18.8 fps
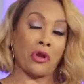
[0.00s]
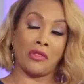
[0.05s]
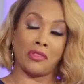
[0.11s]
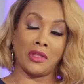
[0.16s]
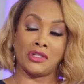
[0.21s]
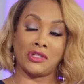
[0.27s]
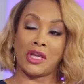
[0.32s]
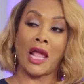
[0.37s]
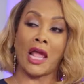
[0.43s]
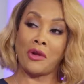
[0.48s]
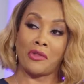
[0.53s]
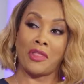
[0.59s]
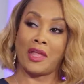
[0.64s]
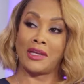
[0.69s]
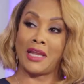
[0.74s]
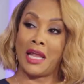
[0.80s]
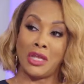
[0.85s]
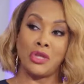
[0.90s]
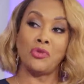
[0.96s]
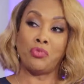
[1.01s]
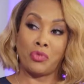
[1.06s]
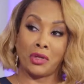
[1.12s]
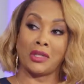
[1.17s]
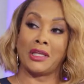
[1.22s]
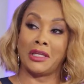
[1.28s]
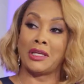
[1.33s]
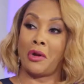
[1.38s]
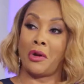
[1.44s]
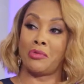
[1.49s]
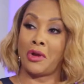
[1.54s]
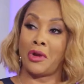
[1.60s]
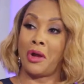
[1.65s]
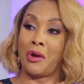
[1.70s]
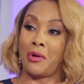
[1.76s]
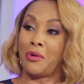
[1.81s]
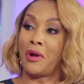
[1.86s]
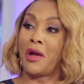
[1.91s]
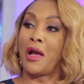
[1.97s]
on the channel that day, you really don't
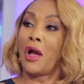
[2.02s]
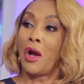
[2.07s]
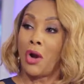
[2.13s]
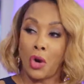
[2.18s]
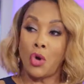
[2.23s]
know right.